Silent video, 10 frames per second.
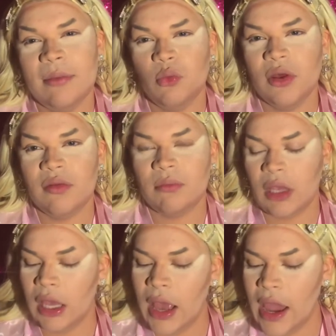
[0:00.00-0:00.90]
with
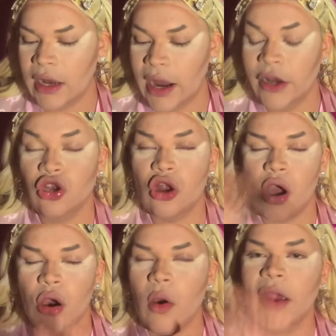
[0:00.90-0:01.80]
me. And I
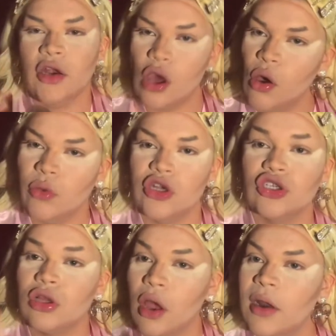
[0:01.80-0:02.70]
know there's a
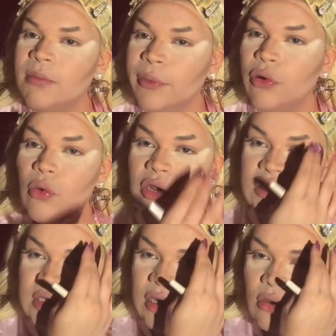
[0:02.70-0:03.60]
lot of people who are
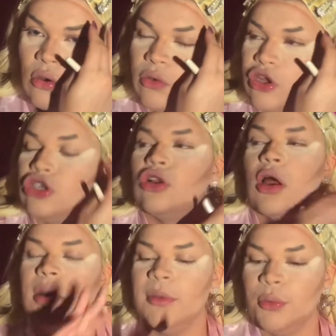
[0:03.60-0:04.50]
single. There's a
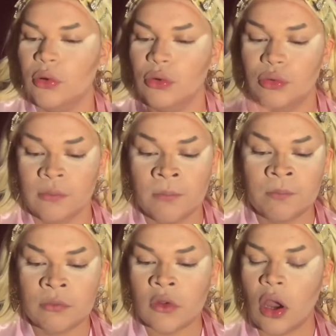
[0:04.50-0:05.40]
lot of people who
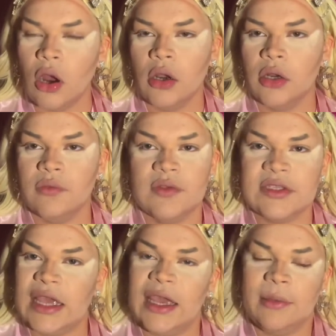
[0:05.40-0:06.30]
are the
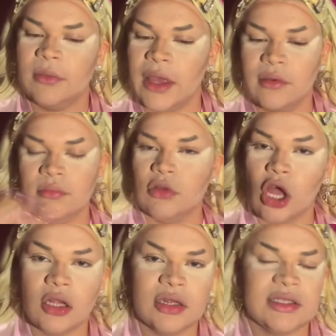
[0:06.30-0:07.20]
same, like
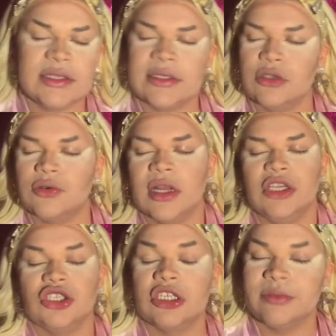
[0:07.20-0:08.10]
long distance
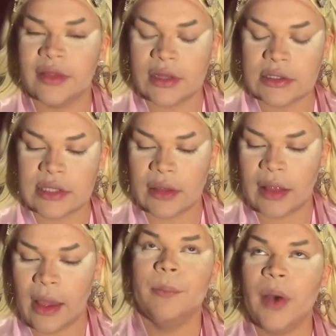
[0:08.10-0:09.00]
relationships and things like
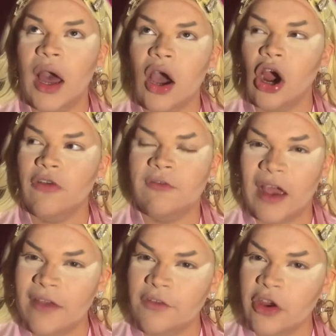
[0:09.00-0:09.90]
that. But our
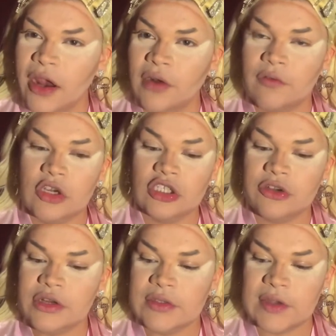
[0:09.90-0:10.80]
5-year
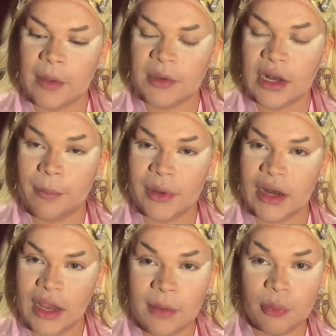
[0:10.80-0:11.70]
anniversary is coming up in
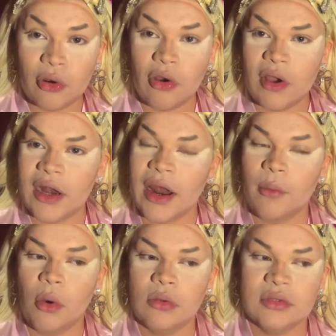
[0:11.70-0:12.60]
April, and I
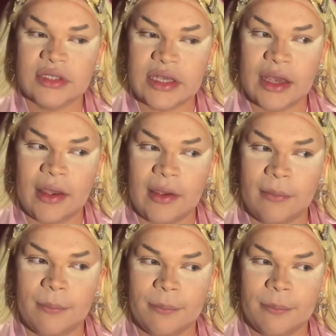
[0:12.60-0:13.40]
won't see him